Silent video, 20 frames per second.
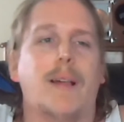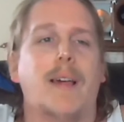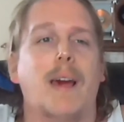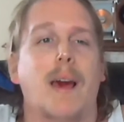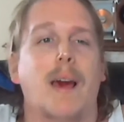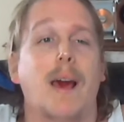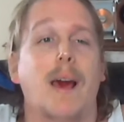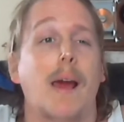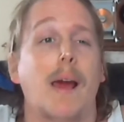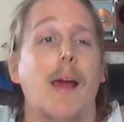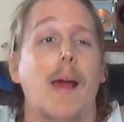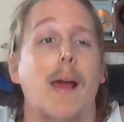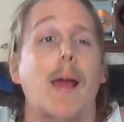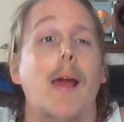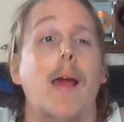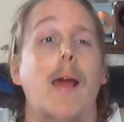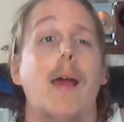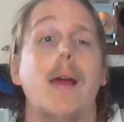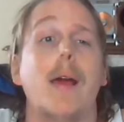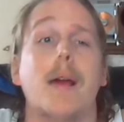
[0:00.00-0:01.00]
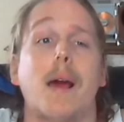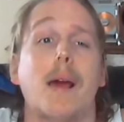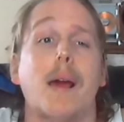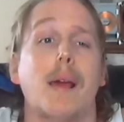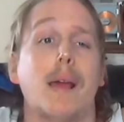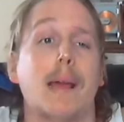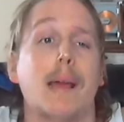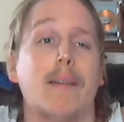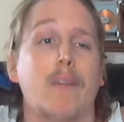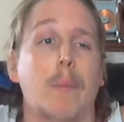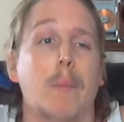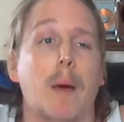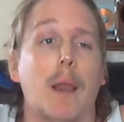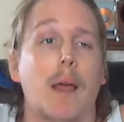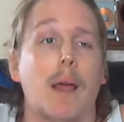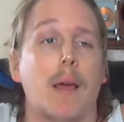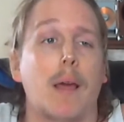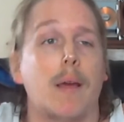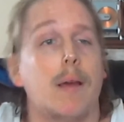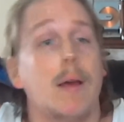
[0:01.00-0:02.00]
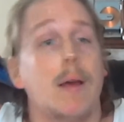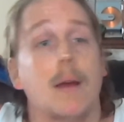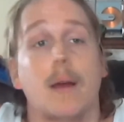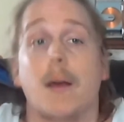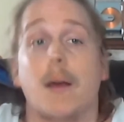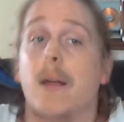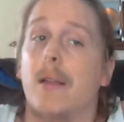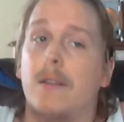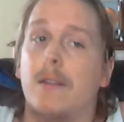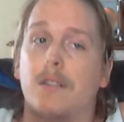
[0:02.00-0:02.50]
Hey, everybody. This